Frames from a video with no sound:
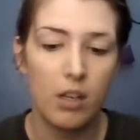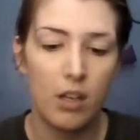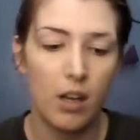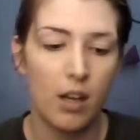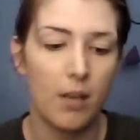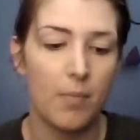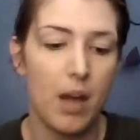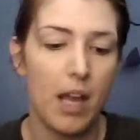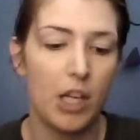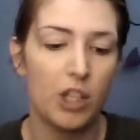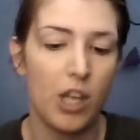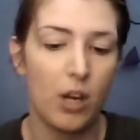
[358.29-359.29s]

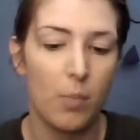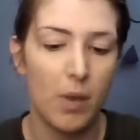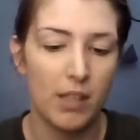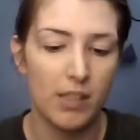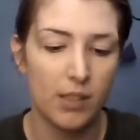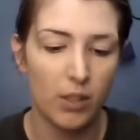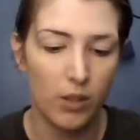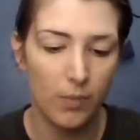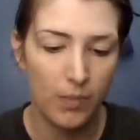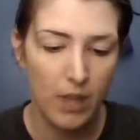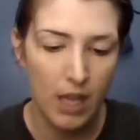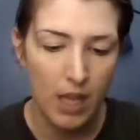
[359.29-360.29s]
eyeshadow pencil.
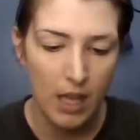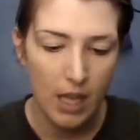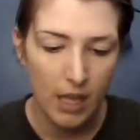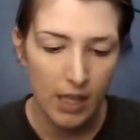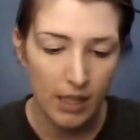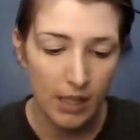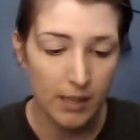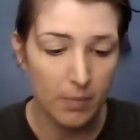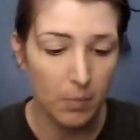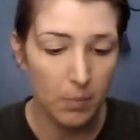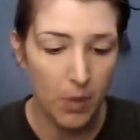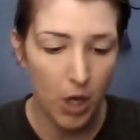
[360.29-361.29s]
It is
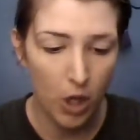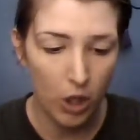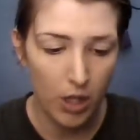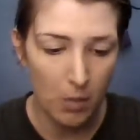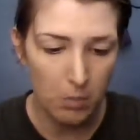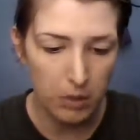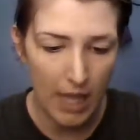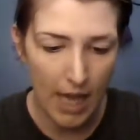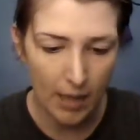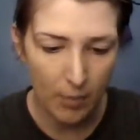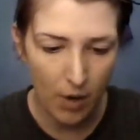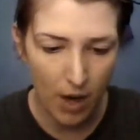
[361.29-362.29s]
called
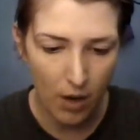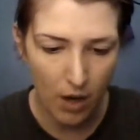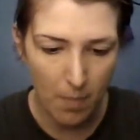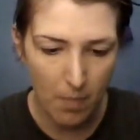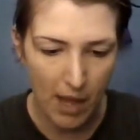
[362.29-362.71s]
Black Brown by